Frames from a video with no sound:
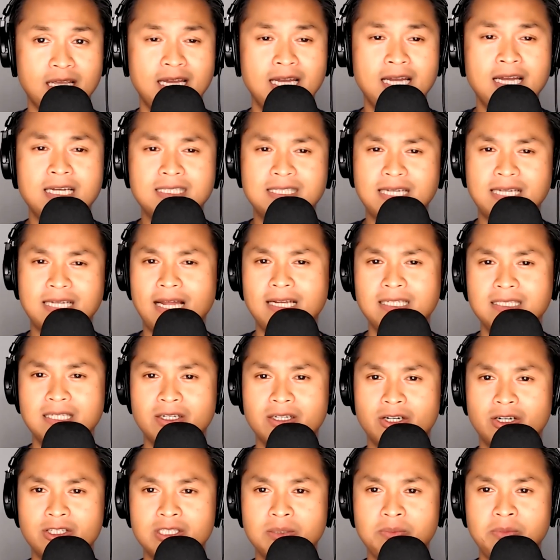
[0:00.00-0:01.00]
Dials can
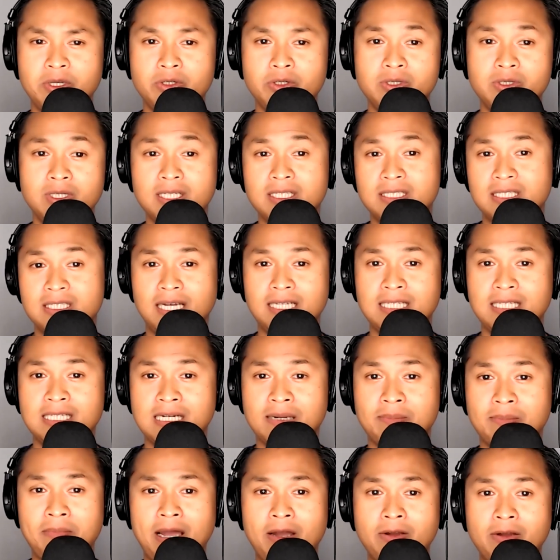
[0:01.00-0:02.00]
also be used to select an amount